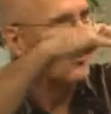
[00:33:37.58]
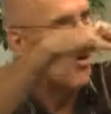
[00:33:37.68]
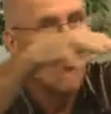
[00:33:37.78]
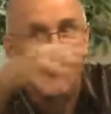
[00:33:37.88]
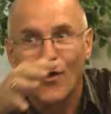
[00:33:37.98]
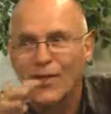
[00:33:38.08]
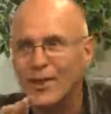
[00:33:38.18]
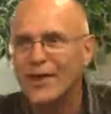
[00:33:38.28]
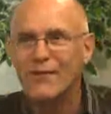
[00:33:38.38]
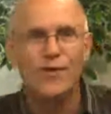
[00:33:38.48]

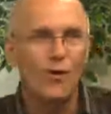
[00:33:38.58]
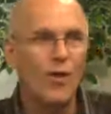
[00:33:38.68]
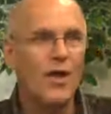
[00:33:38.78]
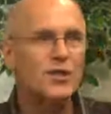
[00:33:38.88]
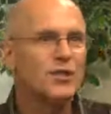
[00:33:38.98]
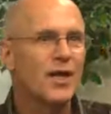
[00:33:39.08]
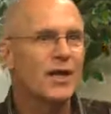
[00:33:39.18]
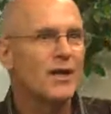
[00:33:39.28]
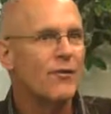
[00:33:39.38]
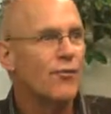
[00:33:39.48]
covertly, if you wish,
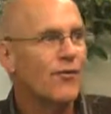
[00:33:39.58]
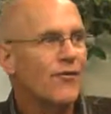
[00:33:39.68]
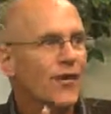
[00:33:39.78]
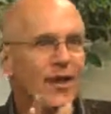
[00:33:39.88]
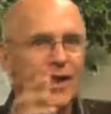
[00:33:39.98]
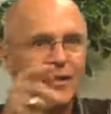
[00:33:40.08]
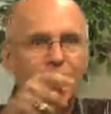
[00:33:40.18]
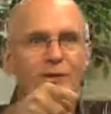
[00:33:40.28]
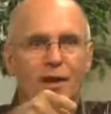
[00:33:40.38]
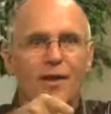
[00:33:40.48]
revealing
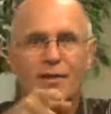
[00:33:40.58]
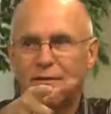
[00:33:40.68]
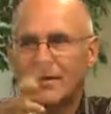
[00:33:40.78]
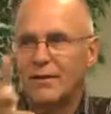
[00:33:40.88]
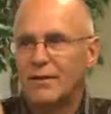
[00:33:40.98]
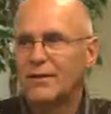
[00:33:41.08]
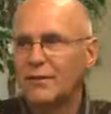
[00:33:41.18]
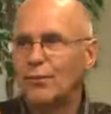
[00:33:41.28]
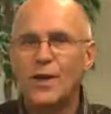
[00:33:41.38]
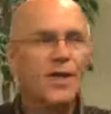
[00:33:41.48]
to the
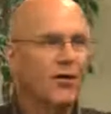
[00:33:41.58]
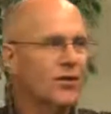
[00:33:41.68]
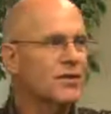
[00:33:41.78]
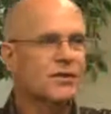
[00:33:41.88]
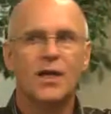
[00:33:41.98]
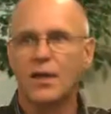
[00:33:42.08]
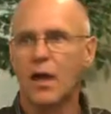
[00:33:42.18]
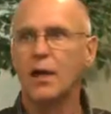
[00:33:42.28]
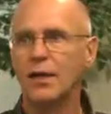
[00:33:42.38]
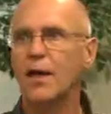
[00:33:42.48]
readers,
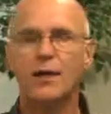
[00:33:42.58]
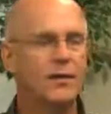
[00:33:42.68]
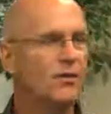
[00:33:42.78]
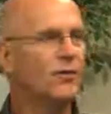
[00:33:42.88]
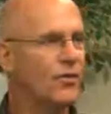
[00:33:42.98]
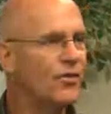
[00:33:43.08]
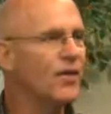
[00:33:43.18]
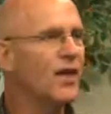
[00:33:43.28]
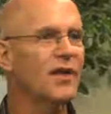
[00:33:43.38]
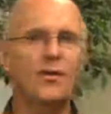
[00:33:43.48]
you
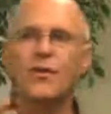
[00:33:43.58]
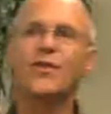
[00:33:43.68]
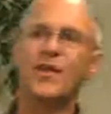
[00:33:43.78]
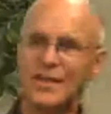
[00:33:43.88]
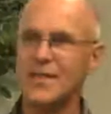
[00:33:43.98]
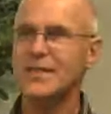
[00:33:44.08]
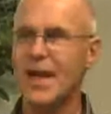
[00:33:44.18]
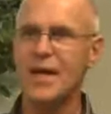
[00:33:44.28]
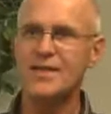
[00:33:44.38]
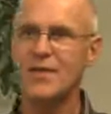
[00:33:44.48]
think these
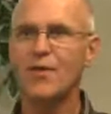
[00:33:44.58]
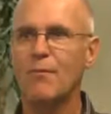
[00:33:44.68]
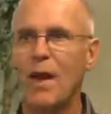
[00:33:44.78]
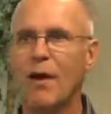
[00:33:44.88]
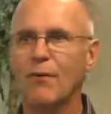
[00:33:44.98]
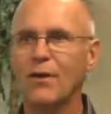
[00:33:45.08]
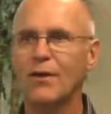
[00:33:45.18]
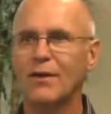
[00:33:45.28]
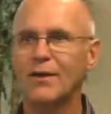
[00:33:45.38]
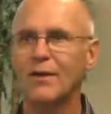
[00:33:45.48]
guys have the
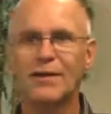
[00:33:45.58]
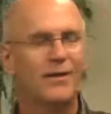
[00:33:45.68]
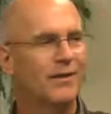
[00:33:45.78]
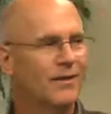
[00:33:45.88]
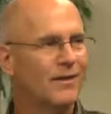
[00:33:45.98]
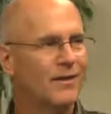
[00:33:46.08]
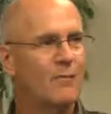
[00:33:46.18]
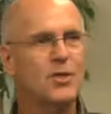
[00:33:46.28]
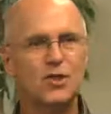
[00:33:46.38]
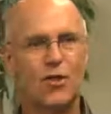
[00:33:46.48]
power?
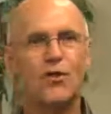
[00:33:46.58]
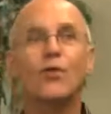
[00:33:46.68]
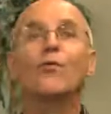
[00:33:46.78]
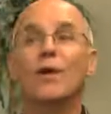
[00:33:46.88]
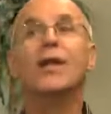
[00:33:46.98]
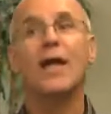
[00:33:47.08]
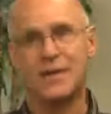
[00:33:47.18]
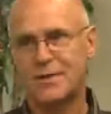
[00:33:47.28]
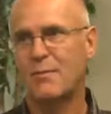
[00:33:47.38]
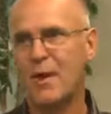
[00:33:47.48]
Let me show you who really
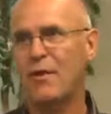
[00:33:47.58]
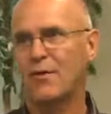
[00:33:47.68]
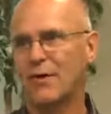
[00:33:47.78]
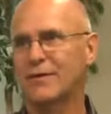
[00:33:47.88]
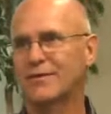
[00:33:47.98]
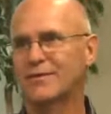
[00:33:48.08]
has the power.